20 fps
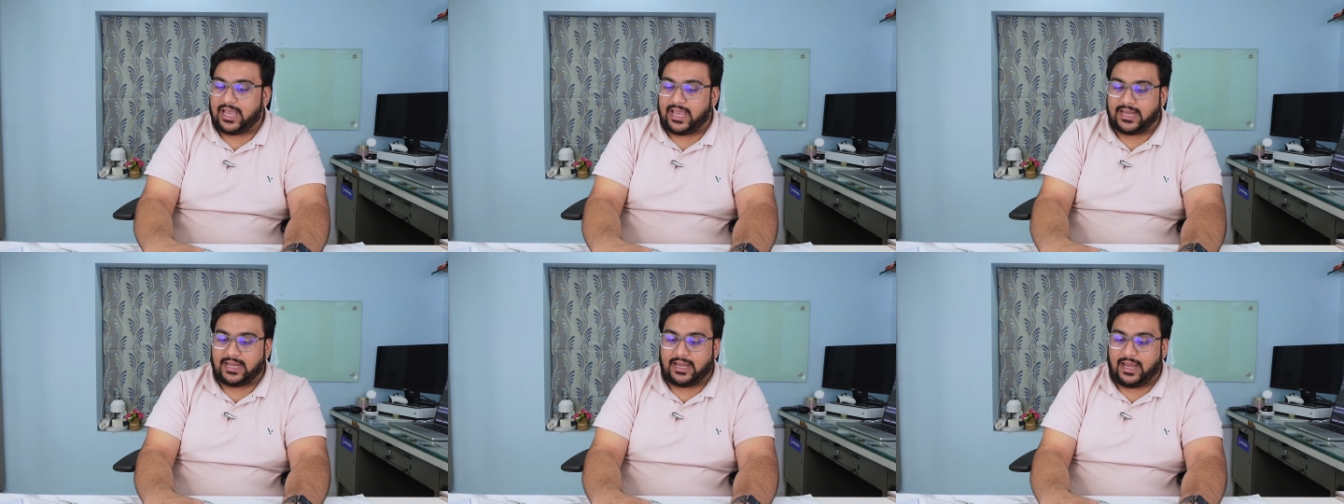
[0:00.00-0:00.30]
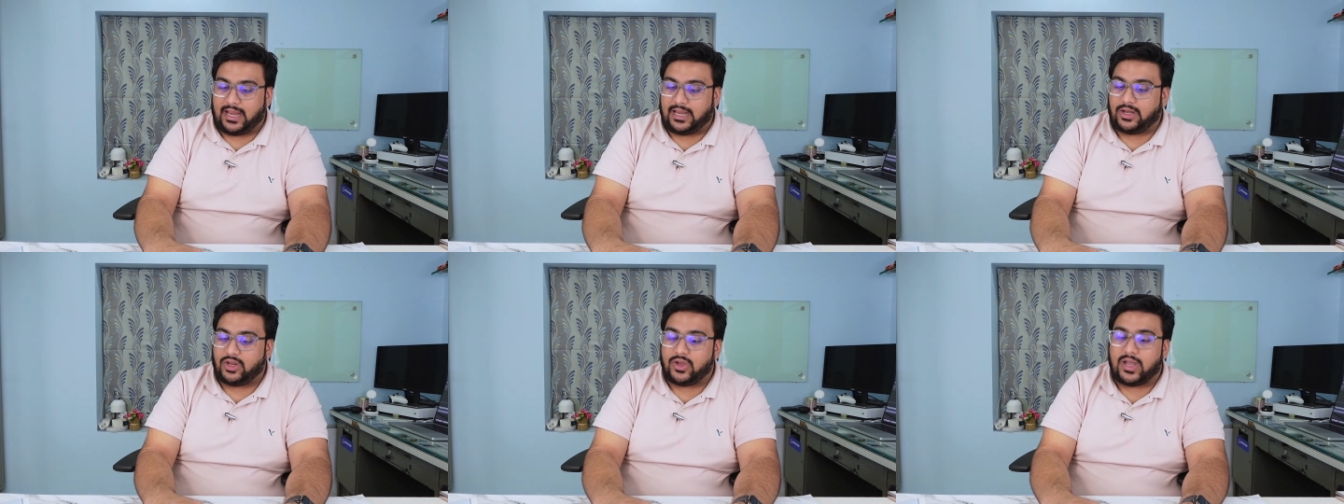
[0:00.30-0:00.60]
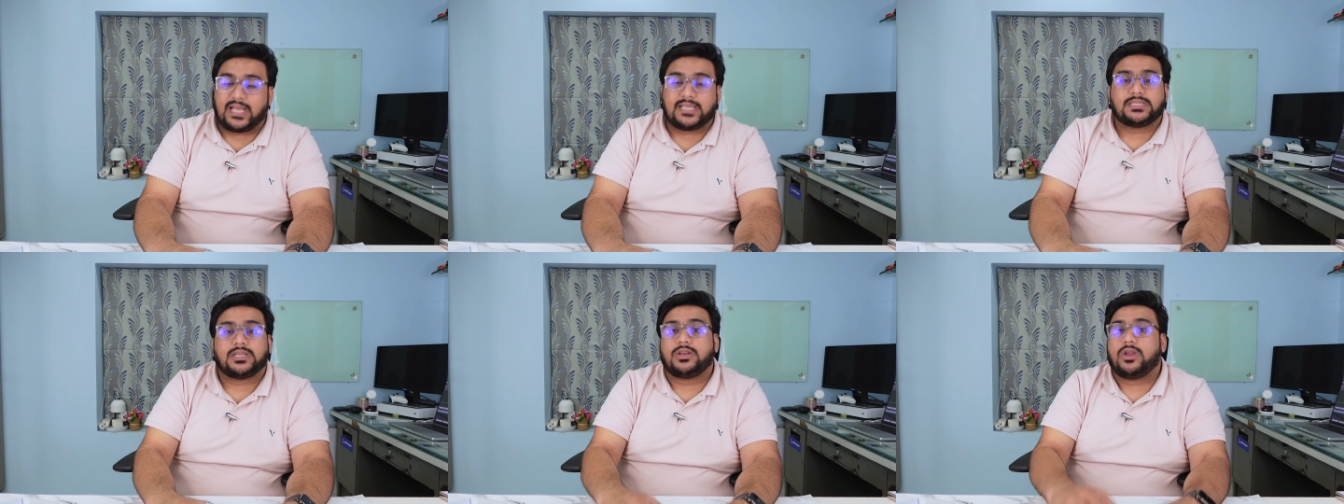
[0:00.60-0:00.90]
and you
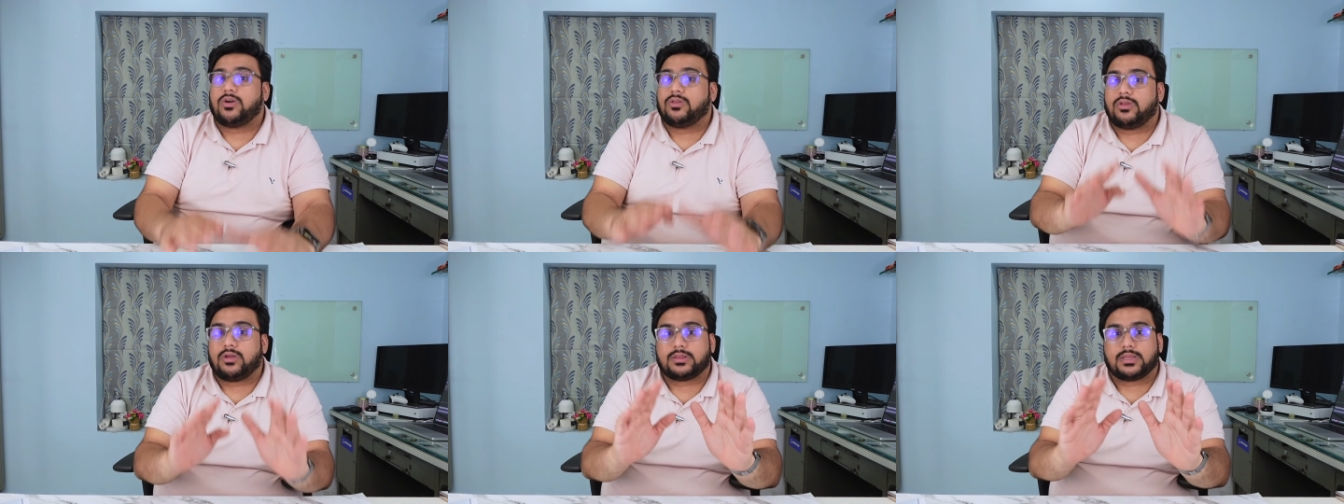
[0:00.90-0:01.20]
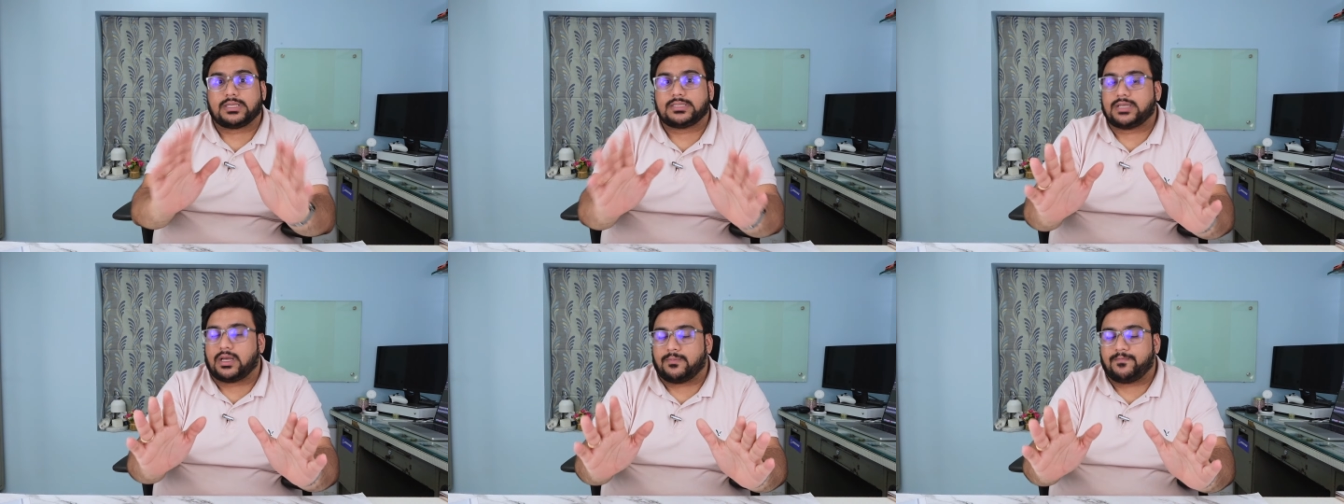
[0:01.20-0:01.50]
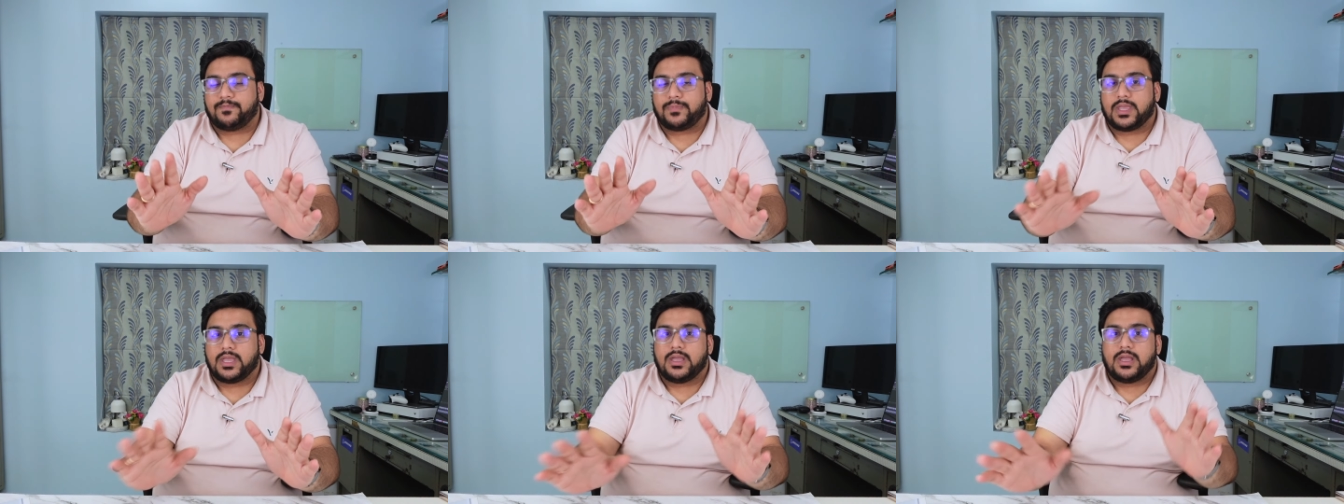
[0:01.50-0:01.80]
guys can go look this
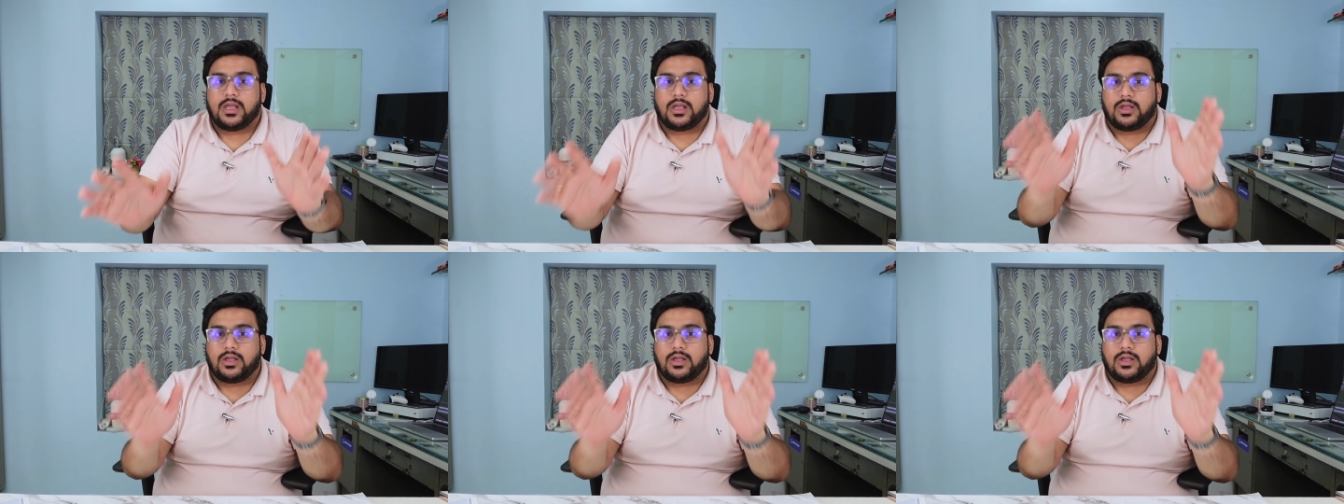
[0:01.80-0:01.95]
up.